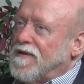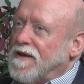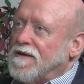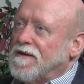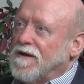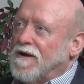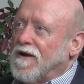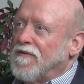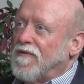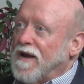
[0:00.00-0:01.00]
they
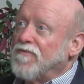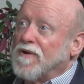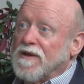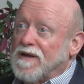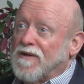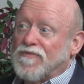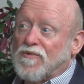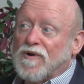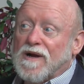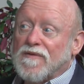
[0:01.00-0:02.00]
uh, they really helped to
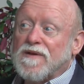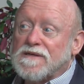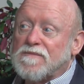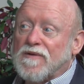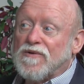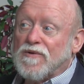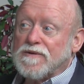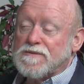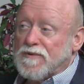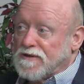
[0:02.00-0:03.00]
work out things about the
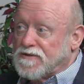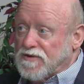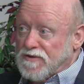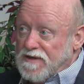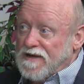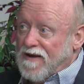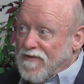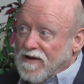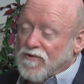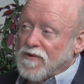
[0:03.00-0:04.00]
Holy Spirit. So you did have
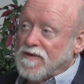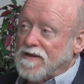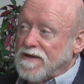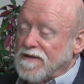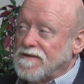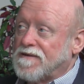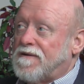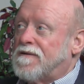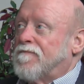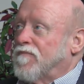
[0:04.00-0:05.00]
that going on in the East,
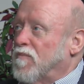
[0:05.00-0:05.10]
hmm.